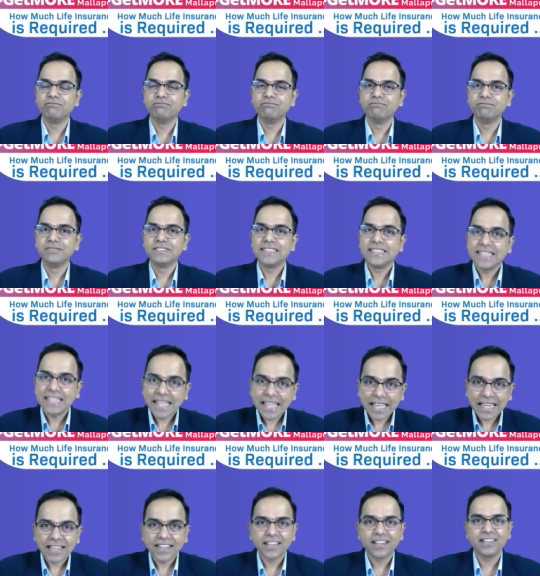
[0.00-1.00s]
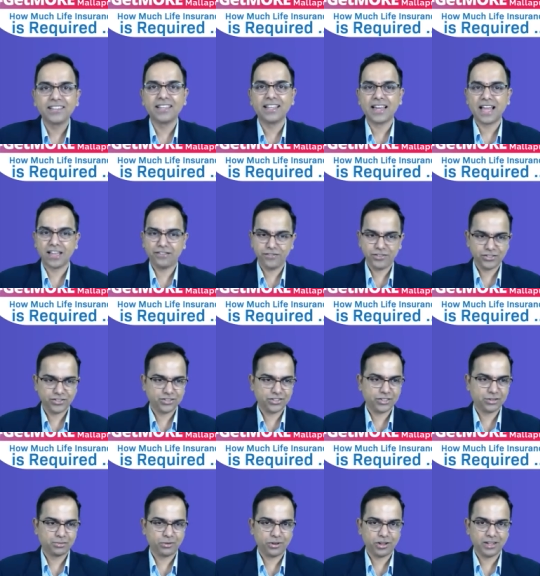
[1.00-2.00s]
take the life insurance
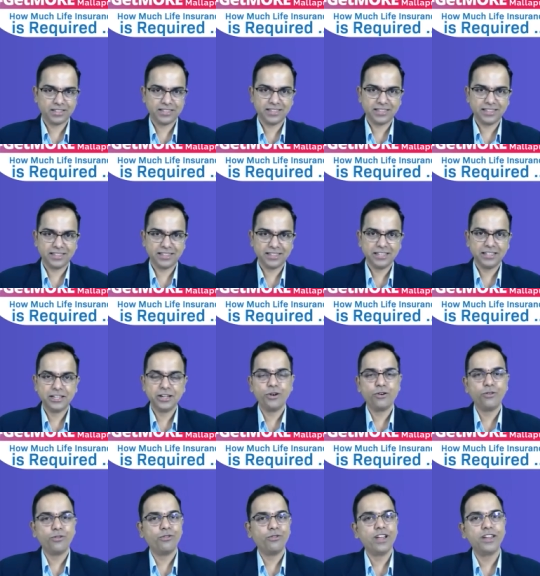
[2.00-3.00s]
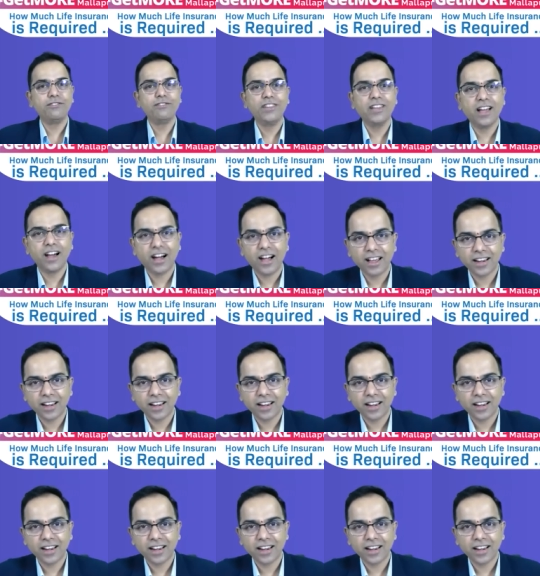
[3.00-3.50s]
policy when we are